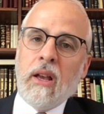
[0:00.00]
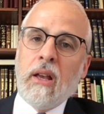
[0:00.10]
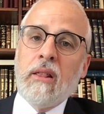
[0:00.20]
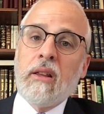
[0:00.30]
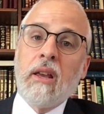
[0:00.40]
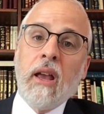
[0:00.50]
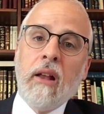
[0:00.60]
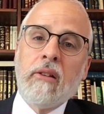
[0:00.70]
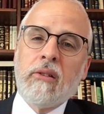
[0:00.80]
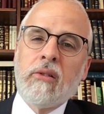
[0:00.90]
and the
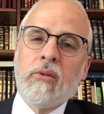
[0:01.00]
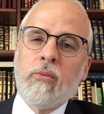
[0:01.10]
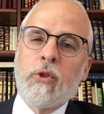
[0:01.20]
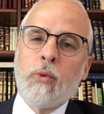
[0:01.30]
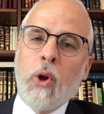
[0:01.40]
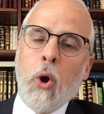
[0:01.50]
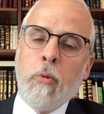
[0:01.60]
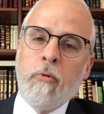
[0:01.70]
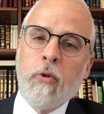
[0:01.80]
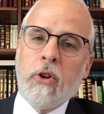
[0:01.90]
Kates which we
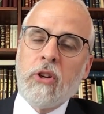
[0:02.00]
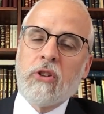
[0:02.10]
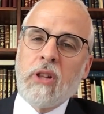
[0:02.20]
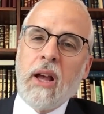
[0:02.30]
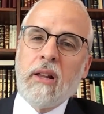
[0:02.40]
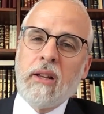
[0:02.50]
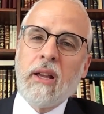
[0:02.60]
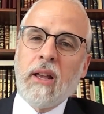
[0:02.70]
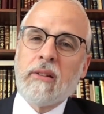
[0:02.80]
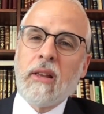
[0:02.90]
hope for, Yishlach
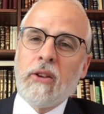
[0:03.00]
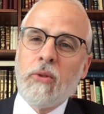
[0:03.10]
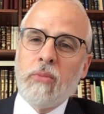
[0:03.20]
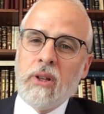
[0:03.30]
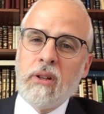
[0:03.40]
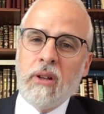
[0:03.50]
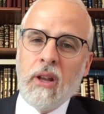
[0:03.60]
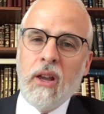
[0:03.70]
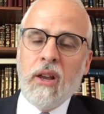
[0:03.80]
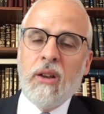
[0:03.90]
leKates hayamin
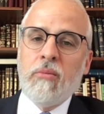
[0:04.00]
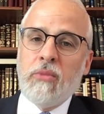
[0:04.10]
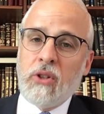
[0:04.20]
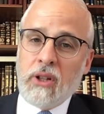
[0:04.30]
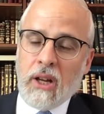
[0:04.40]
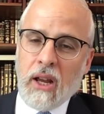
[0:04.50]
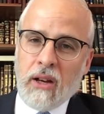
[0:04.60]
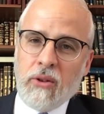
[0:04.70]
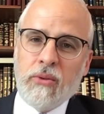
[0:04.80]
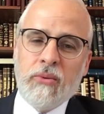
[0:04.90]

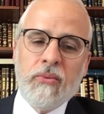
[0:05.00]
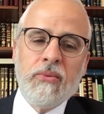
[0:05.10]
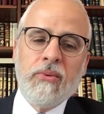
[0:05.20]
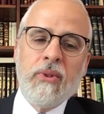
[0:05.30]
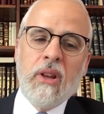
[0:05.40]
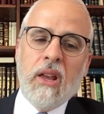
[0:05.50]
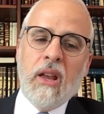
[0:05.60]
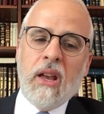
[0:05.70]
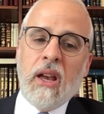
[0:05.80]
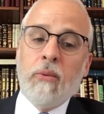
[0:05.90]
mishichenu.
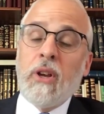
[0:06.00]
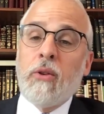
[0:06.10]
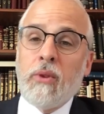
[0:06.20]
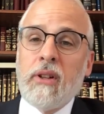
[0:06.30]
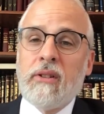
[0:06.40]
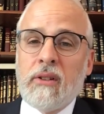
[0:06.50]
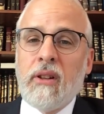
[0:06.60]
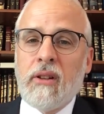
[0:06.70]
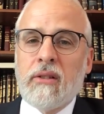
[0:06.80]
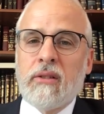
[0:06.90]
And we can really
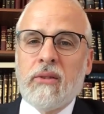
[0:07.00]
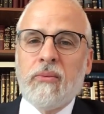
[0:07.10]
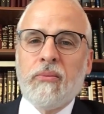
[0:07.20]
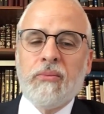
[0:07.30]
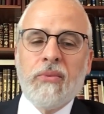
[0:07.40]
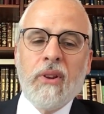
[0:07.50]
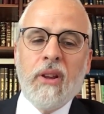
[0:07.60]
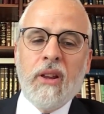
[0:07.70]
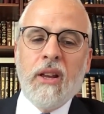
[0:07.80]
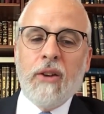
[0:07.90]
see this.
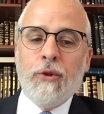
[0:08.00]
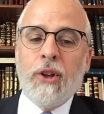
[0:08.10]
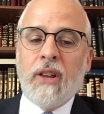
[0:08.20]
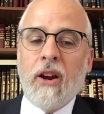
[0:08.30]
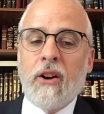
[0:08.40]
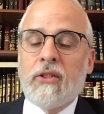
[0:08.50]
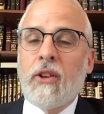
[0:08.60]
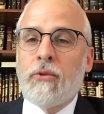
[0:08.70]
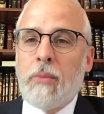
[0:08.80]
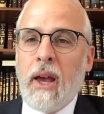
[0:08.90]
If we take
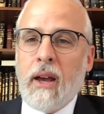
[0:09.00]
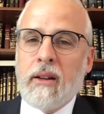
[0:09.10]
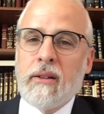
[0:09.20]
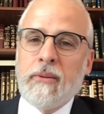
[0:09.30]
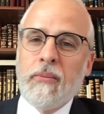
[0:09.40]
ourselves back